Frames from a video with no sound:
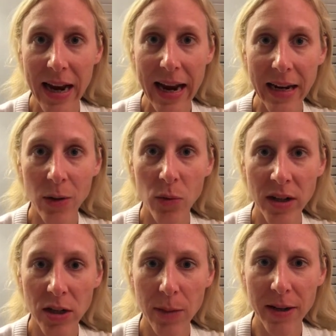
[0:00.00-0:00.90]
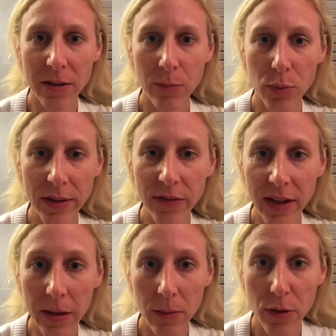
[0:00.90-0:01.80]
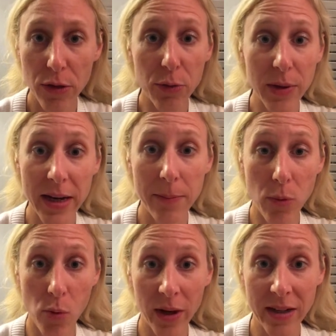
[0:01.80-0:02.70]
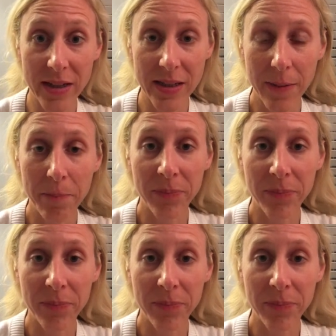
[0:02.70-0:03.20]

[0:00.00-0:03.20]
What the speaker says: And I want to talk about briefly 3 points: